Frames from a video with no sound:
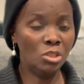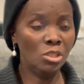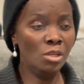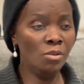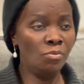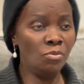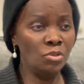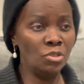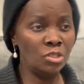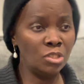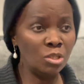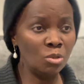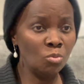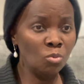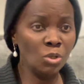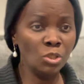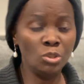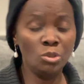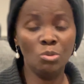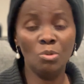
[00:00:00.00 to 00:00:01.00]
If you see
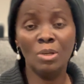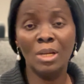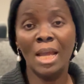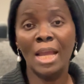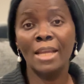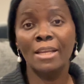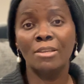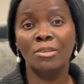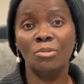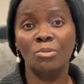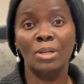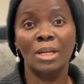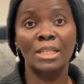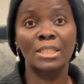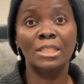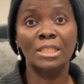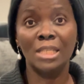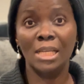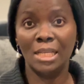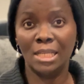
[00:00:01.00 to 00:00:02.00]
what you like, you
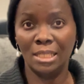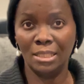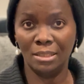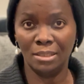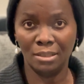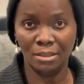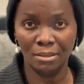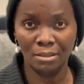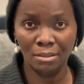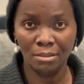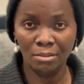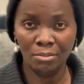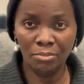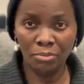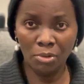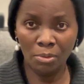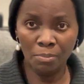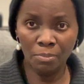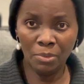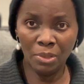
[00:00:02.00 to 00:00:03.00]
can take it
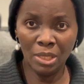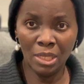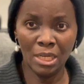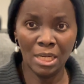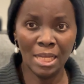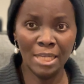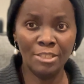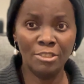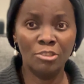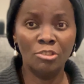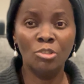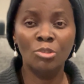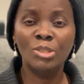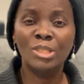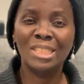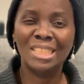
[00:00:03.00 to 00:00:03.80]
from there that he's not